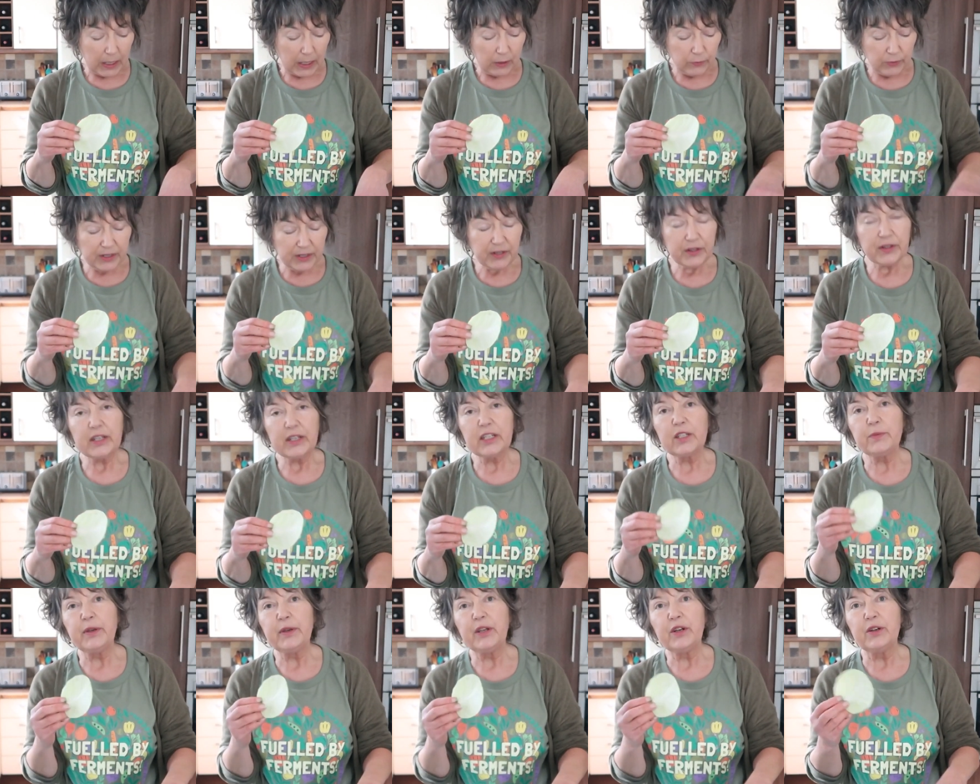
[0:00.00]
With
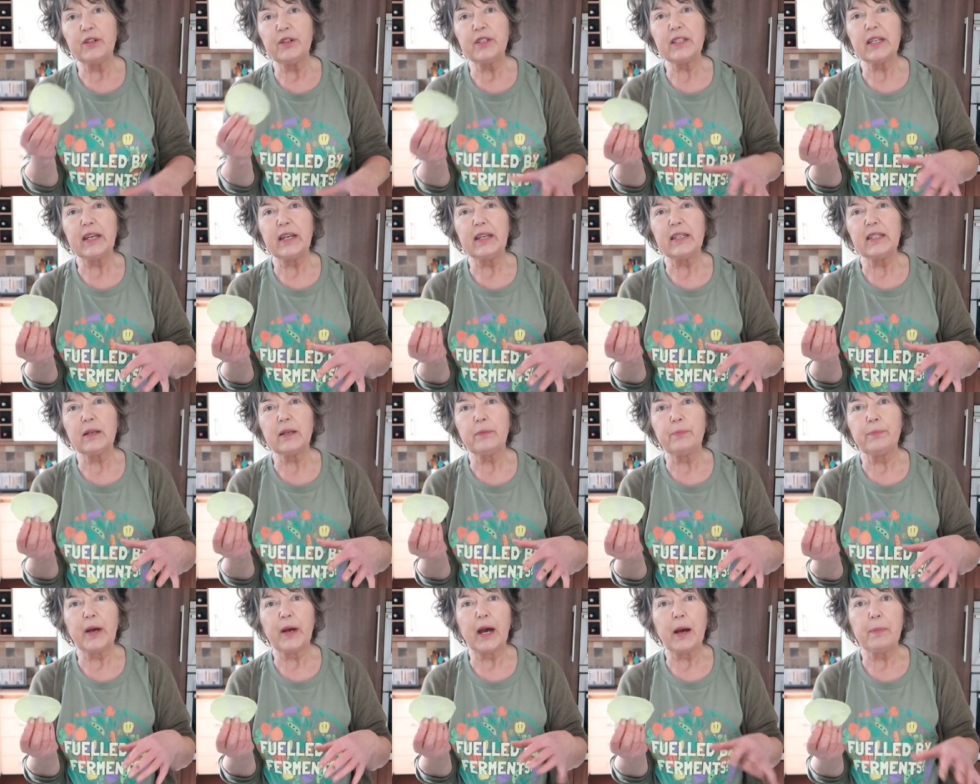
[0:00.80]
this, because it is
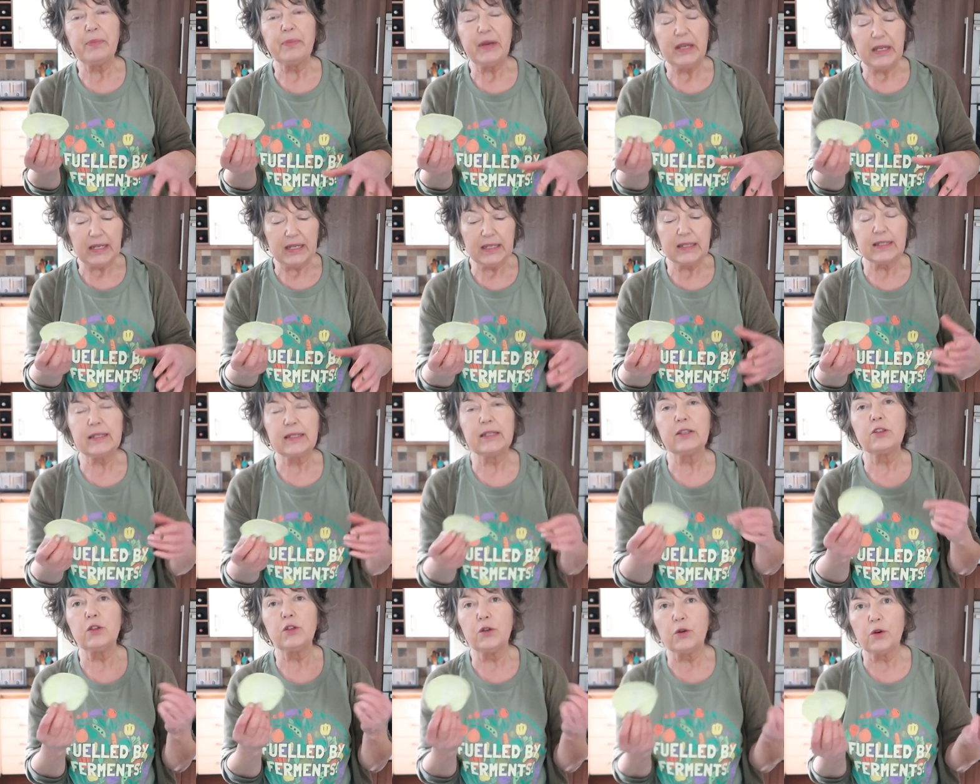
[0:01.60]
a paste,
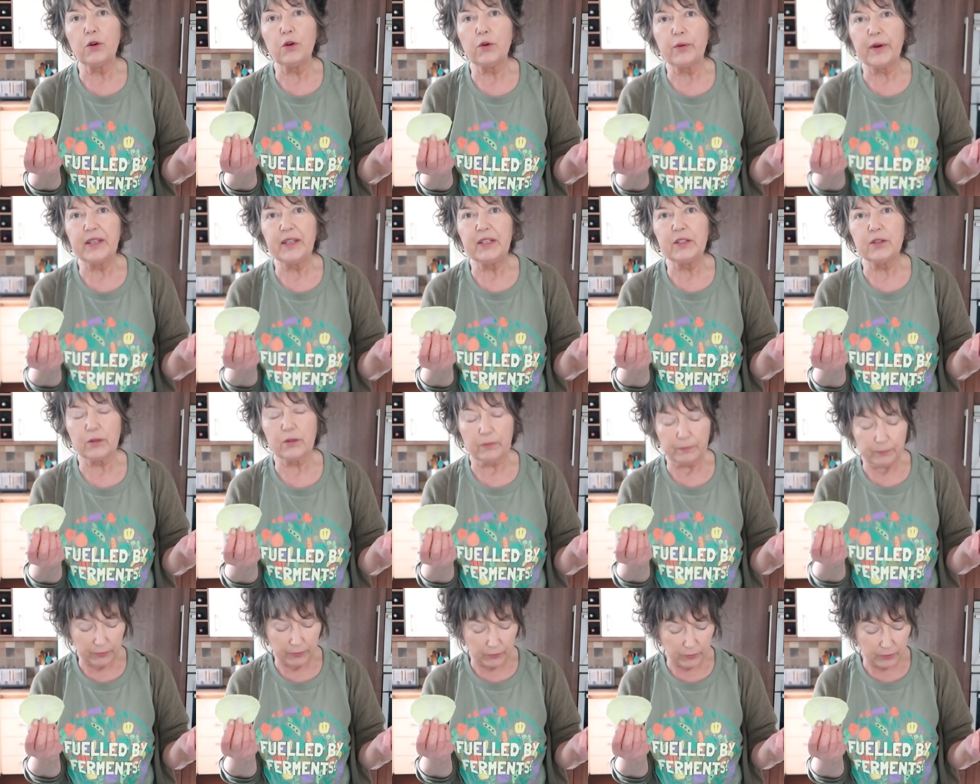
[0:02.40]
it's not quite so
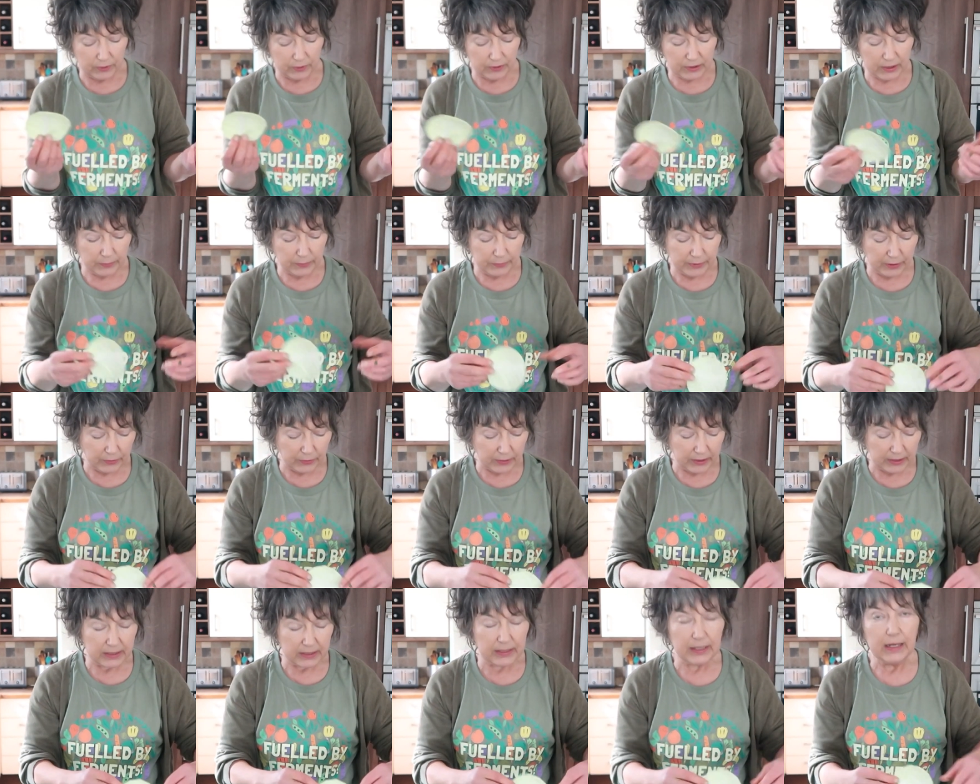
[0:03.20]
important, to be
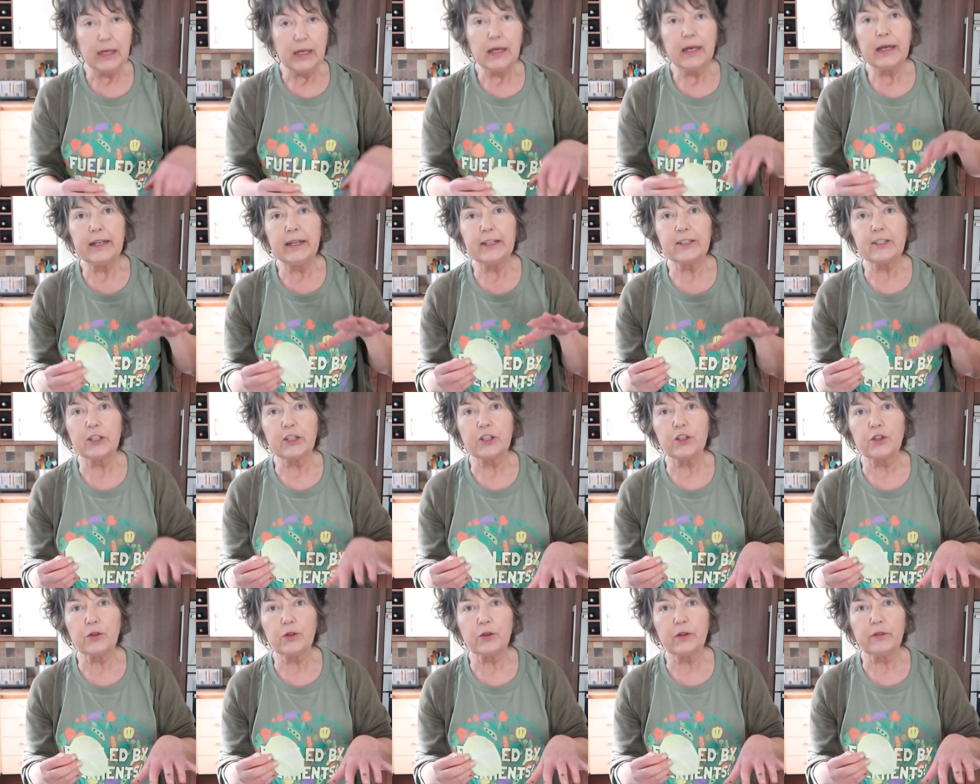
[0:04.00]
honest, and it's a
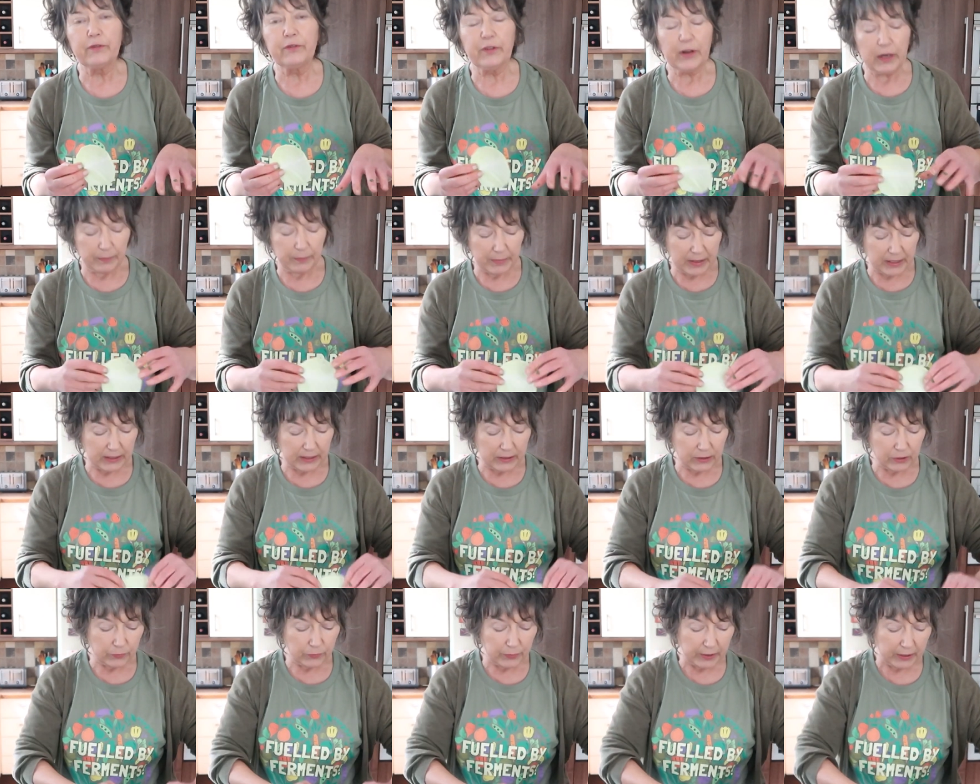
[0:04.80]
short ferment
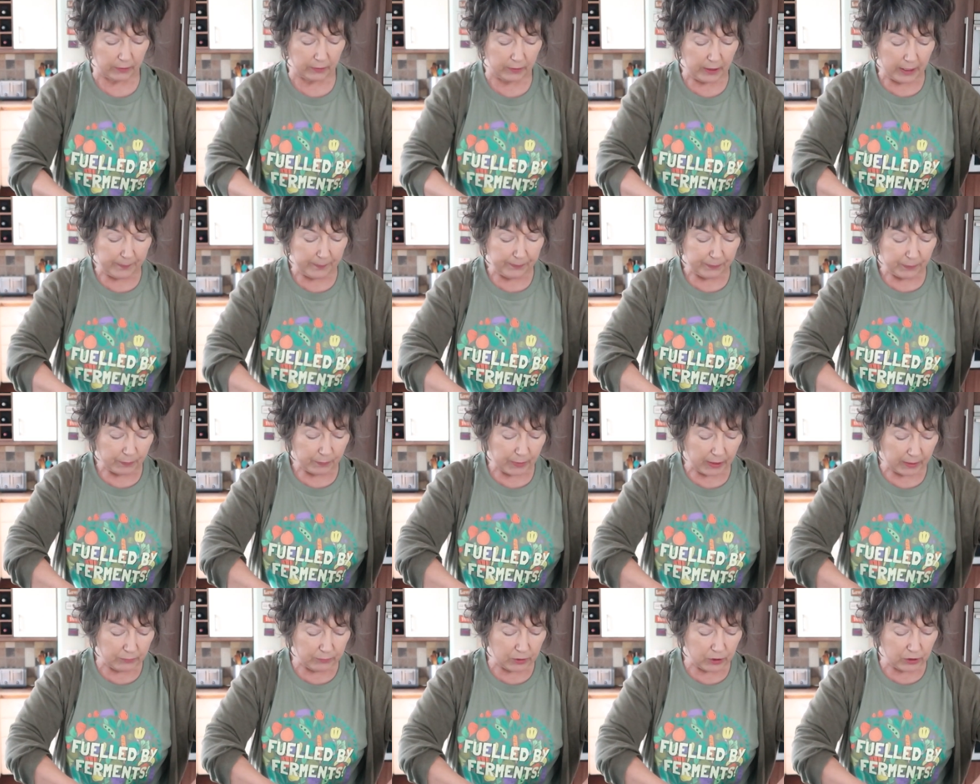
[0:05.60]
as well. But
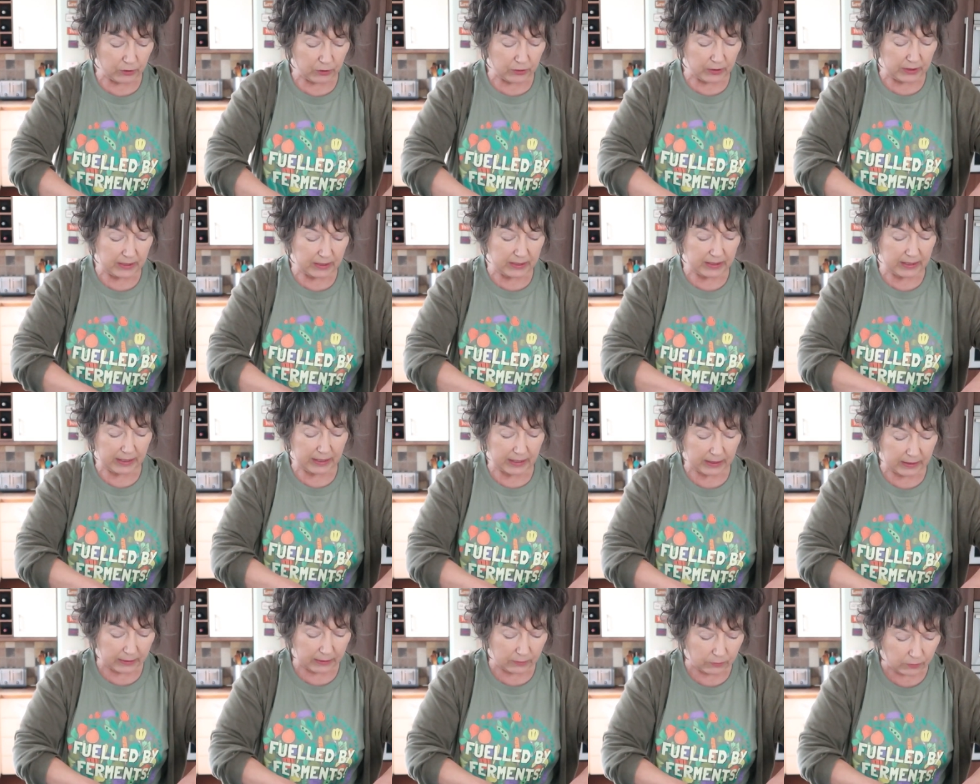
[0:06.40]
I'm just going to sit
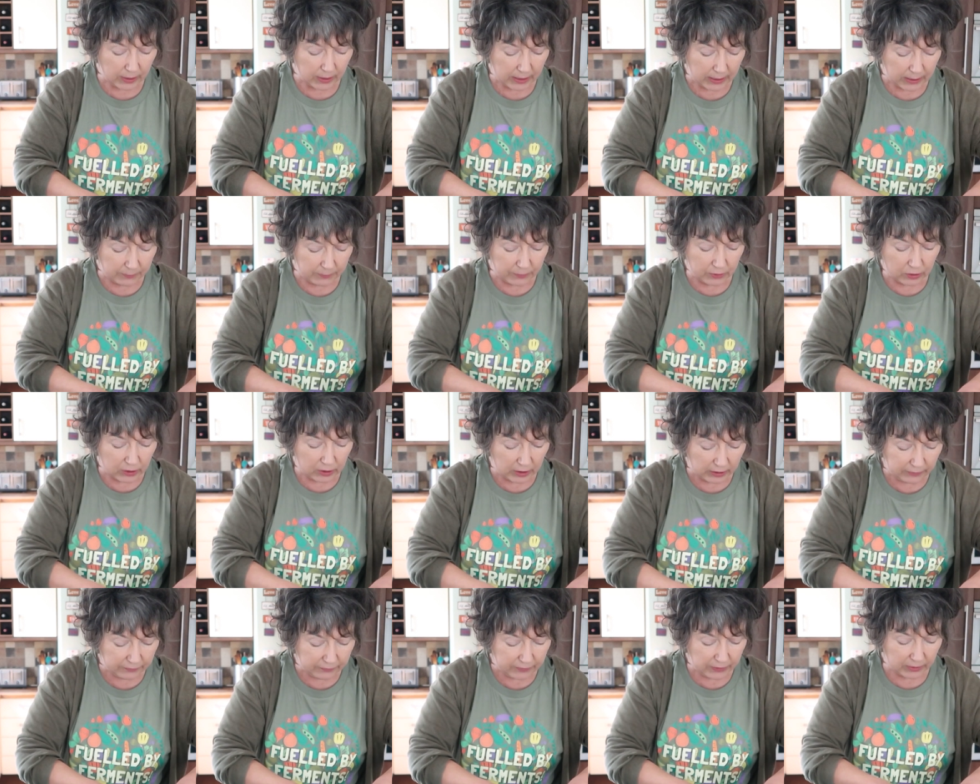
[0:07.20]
a little cabbage
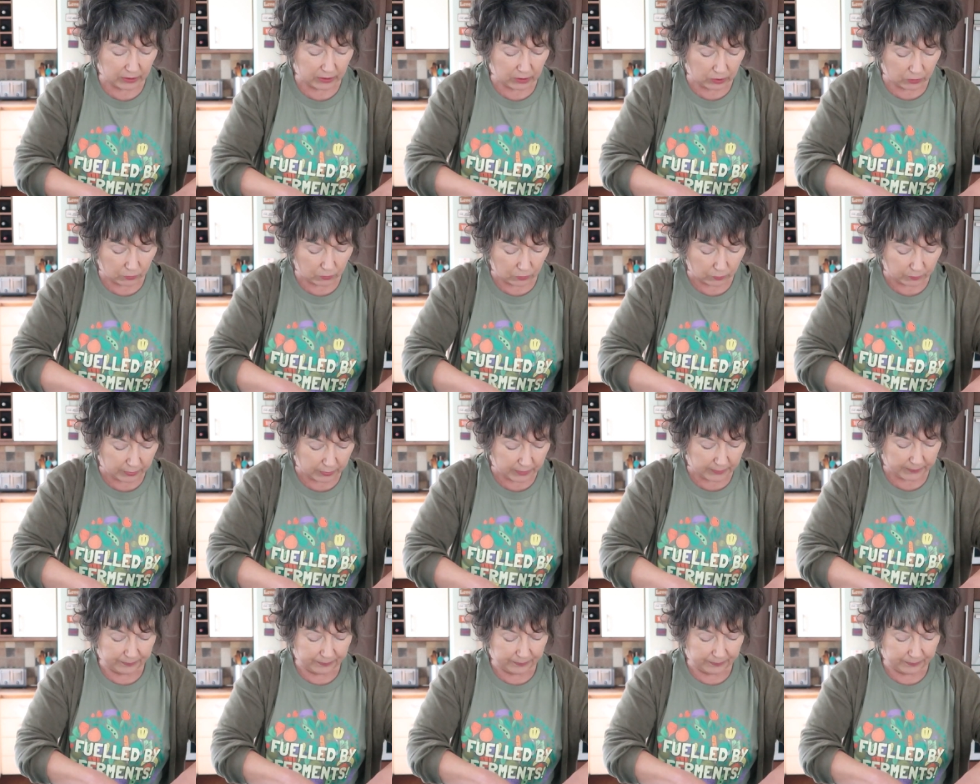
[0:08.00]
leaf in the top,